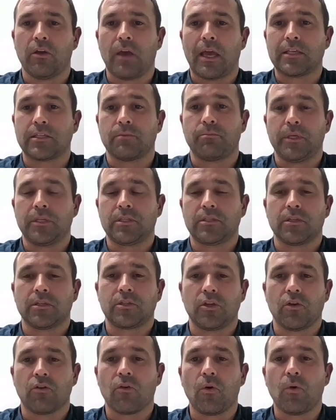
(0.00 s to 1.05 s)
as a
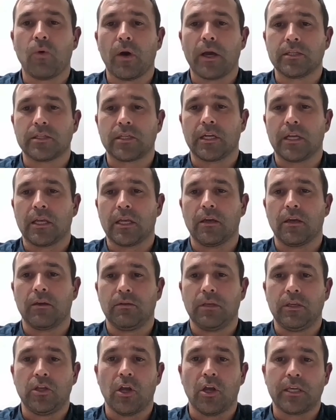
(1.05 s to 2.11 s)
business, you're always going
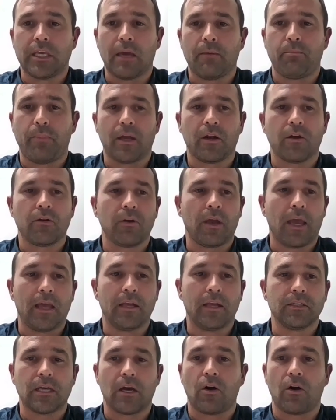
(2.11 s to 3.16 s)
to get better,
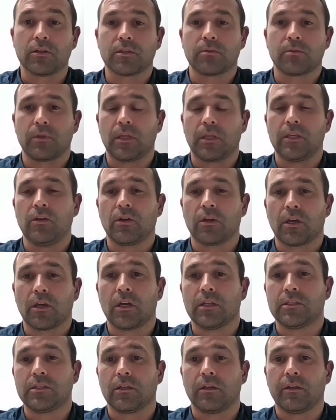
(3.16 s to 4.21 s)
and ultimately you're
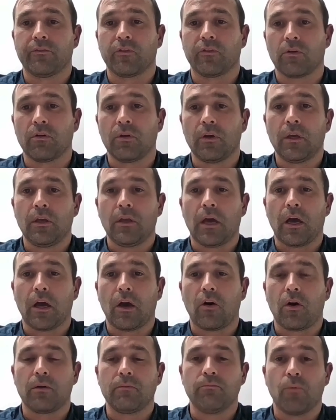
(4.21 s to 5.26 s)
going to deliver
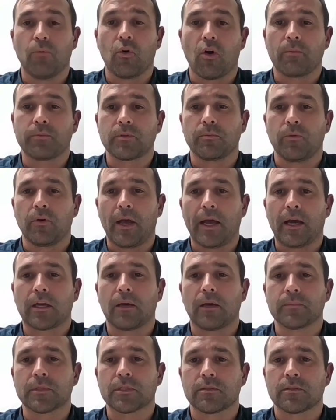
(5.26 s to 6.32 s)
more optimal
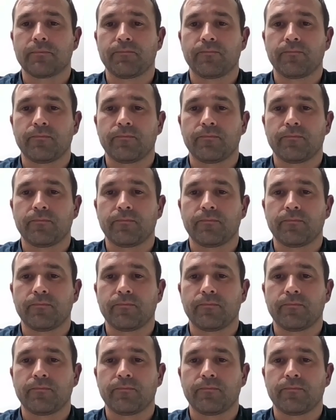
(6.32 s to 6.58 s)
outcomes.